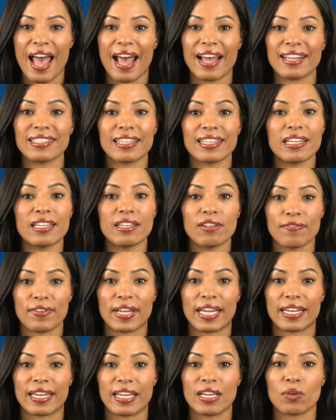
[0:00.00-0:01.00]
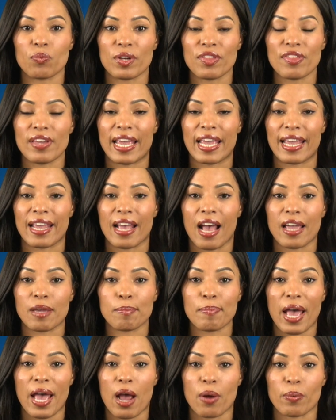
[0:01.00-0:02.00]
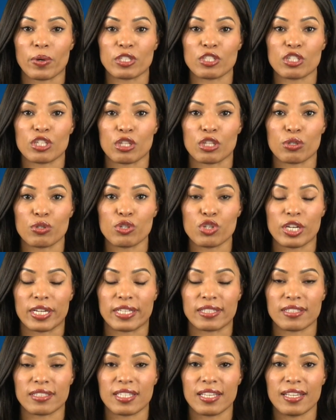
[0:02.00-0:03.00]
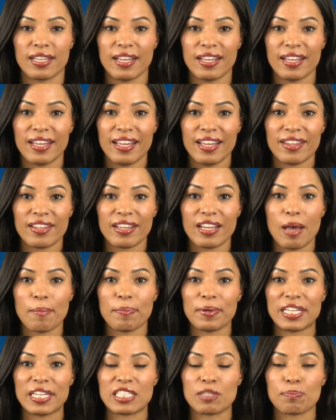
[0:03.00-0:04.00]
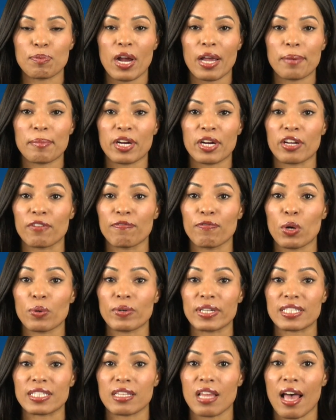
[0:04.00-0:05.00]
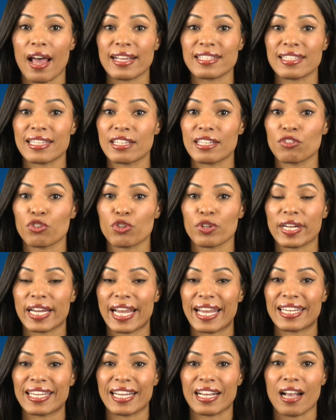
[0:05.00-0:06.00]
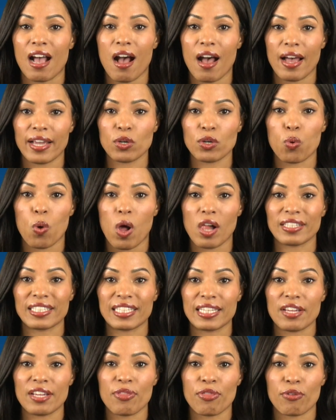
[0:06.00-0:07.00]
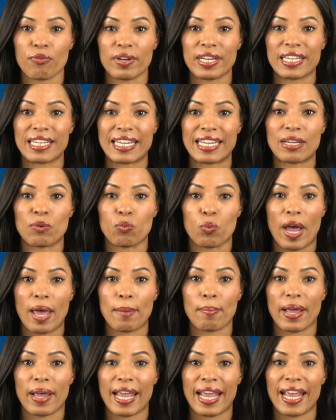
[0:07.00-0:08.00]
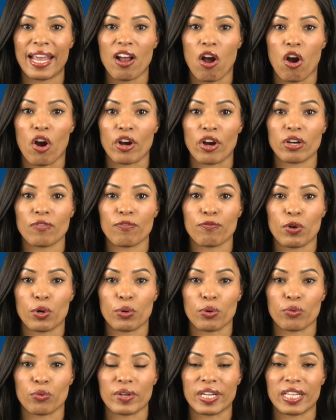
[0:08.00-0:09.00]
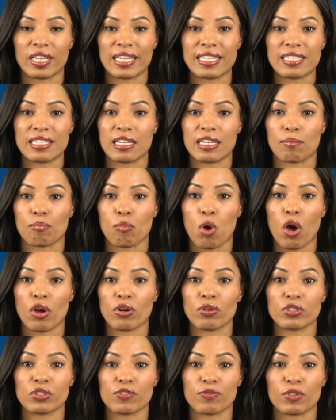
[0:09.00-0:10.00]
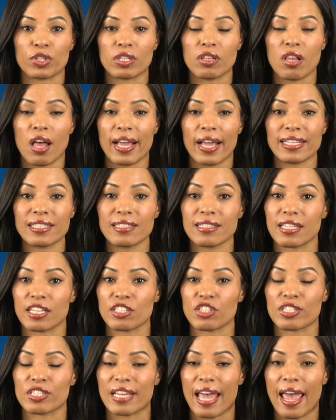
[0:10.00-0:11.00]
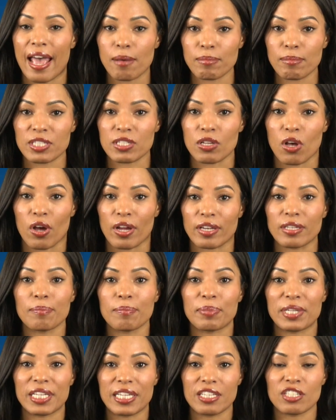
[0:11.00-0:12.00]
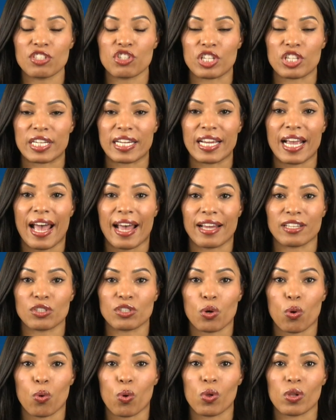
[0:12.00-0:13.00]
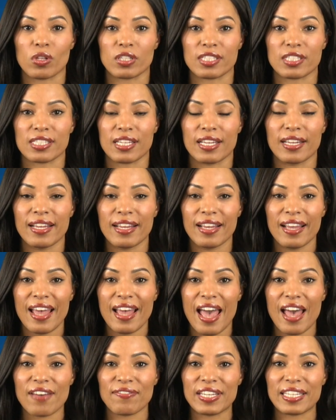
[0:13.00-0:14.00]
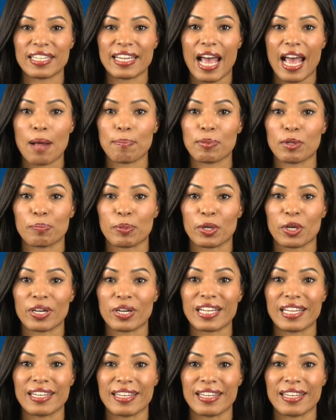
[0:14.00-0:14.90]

and innovating with AI-powered solutions. The company's primary focus lies in creating high-quality 3D web AR photorealistic models for clients such as Amazon, P&G, and Kohl's. Evan Gappelberg,